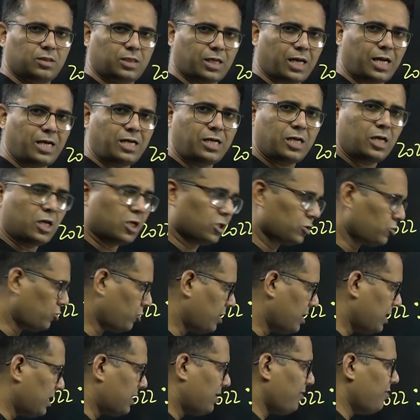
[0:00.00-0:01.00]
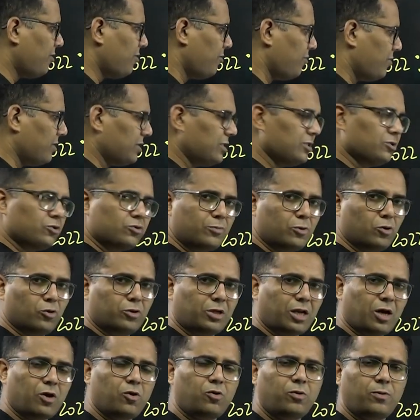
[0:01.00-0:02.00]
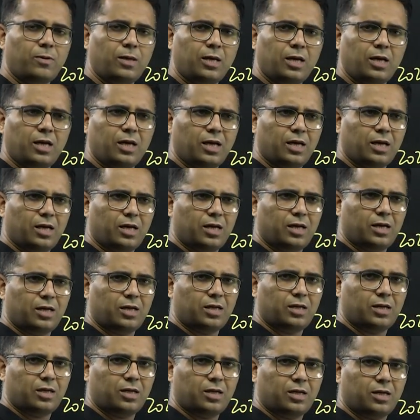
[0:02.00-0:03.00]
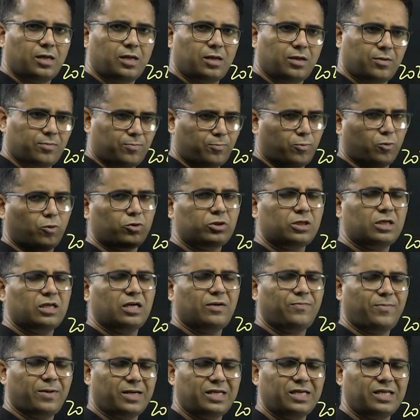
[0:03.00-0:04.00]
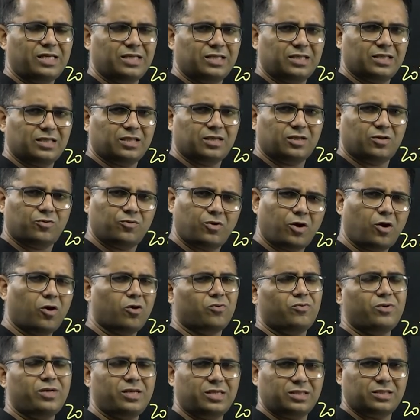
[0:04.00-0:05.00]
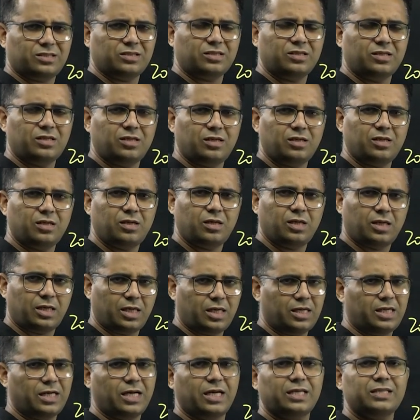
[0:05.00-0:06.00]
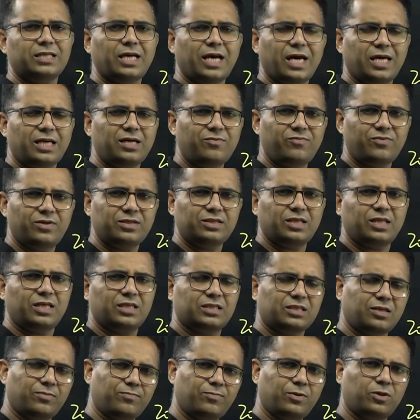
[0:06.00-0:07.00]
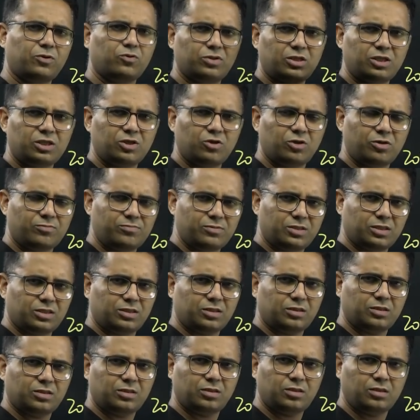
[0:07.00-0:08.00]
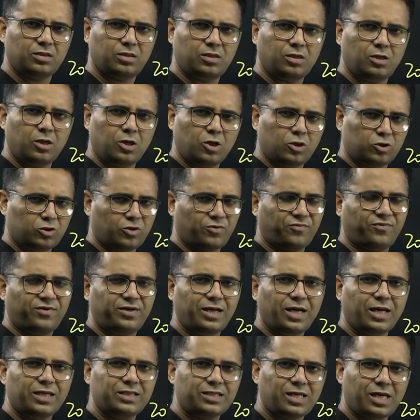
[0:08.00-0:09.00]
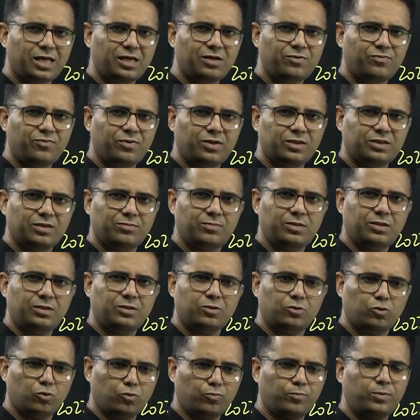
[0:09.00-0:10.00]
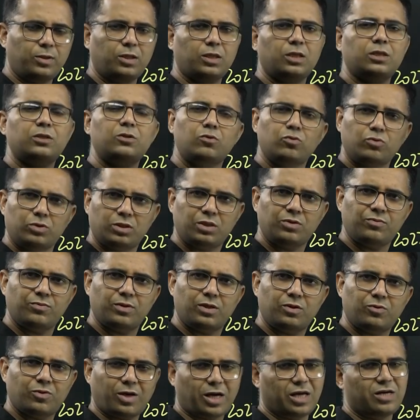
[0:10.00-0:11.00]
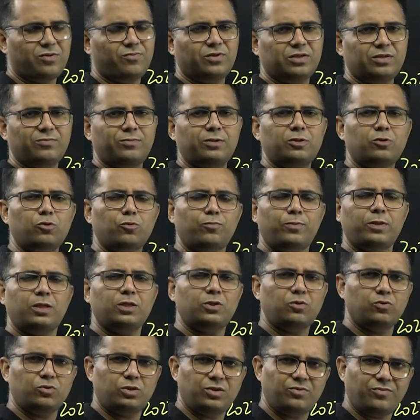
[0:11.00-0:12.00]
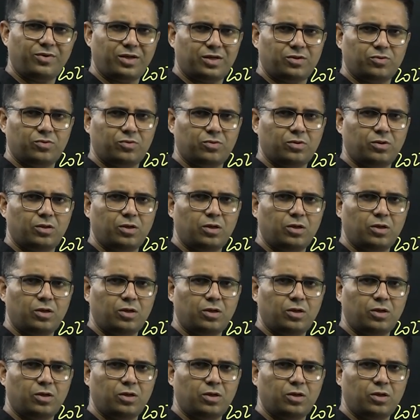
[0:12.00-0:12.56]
right? So, relative inflation should be low. Now, post independence, always India has higher inflation as compared to the developed nation. So, if India has higher inflation, means rupee is losing value. Higher inflation means rupee is losing value